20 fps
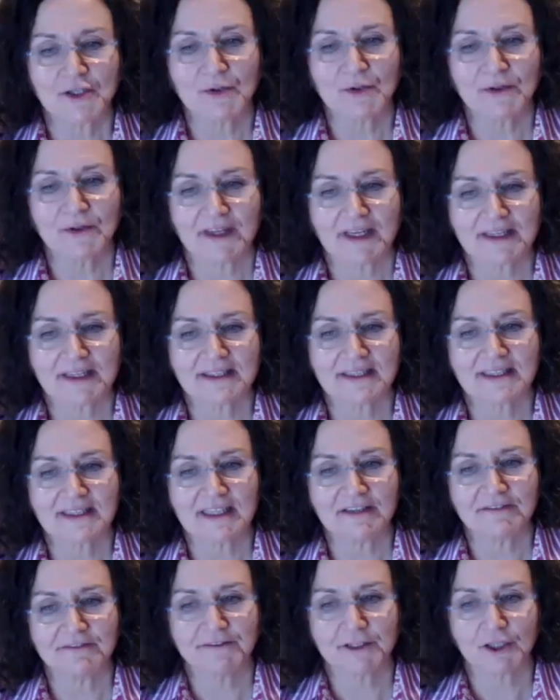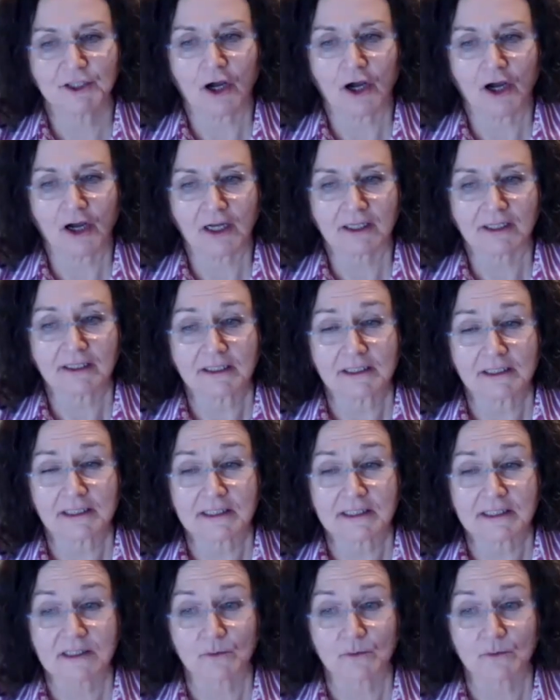you think Stephen Hawking